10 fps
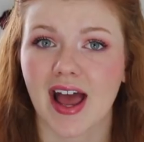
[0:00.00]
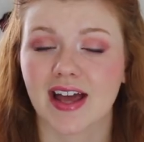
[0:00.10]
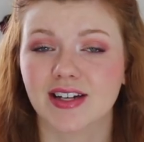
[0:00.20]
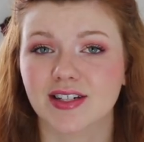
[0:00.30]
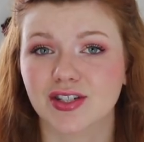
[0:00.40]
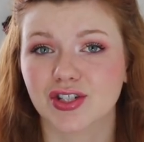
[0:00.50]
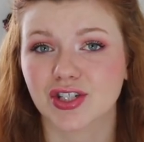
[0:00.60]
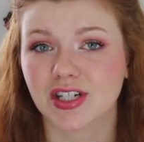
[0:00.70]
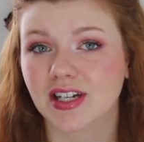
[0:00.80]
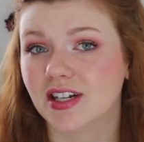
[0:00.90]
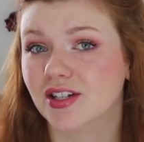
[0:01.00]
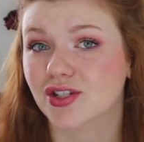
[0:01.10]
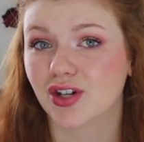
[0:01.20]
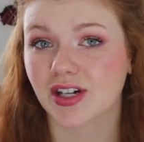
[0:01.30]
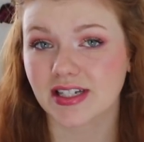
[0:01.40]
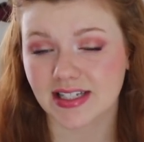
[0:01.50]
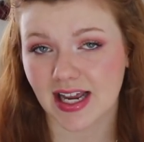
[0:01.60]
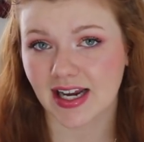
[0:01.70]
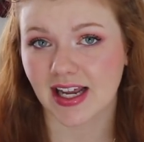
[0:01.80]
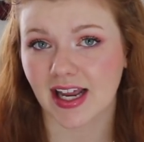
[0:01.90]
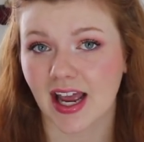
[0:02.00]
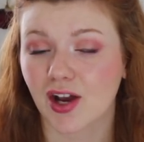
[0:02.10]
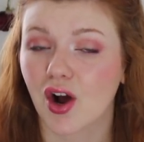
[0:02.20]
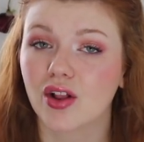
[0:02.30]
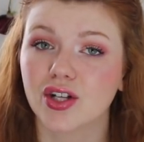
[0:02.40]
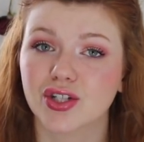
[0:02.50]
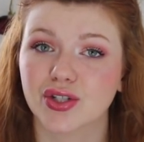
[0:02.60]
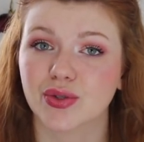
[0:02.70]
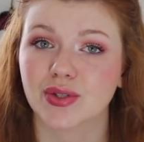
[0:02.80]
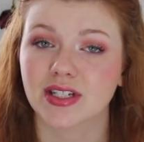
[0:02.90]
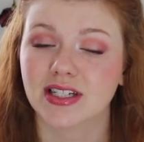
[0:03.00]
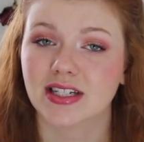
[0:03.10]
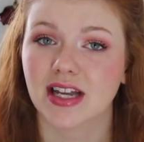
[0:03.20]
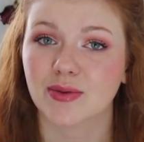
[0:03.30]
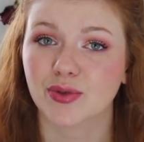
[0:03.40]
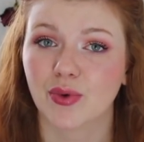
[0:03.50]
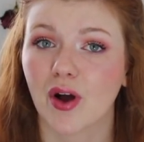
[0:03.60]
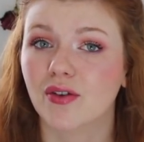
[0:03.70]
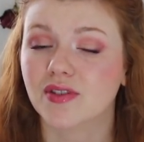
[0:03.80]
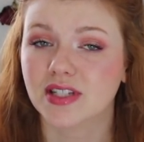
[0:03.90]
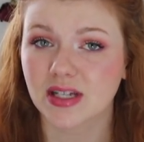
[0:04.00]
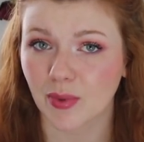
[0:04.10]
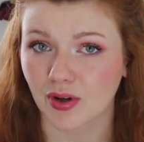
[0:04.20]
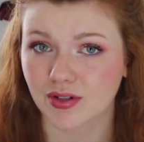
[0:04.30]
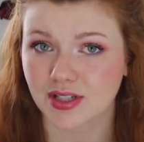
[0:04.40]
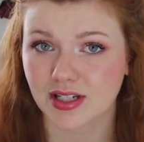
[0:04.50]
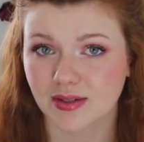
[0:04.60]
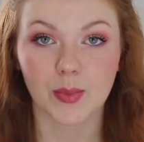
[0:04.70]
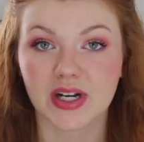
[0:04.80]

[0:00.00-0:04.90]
and she started dating a college student named Rolf Siebold.